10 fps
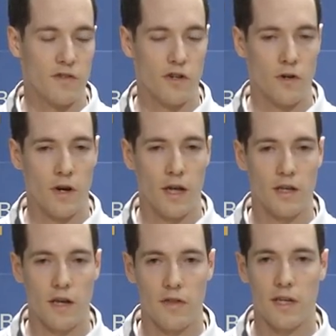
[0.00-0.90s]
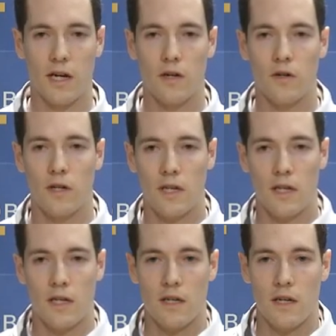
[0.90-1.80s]
So I think I'll
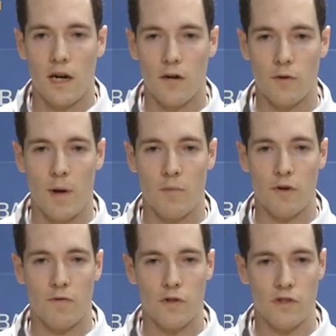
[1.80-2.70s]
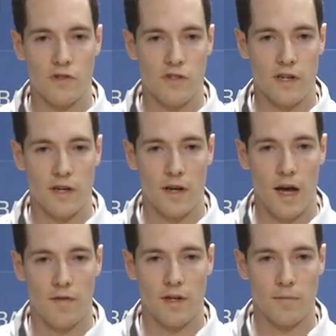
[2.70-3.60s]
remember it for just
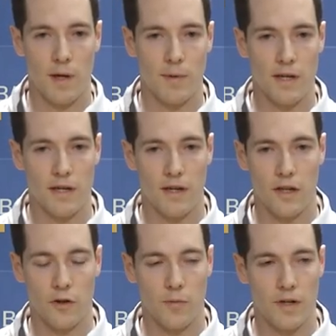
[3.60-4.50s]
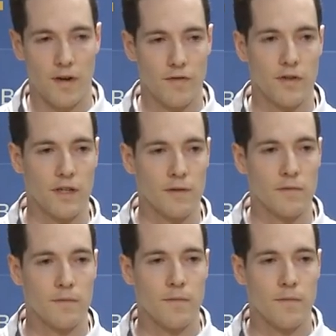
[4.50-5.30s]
having maybe a little bit of everything.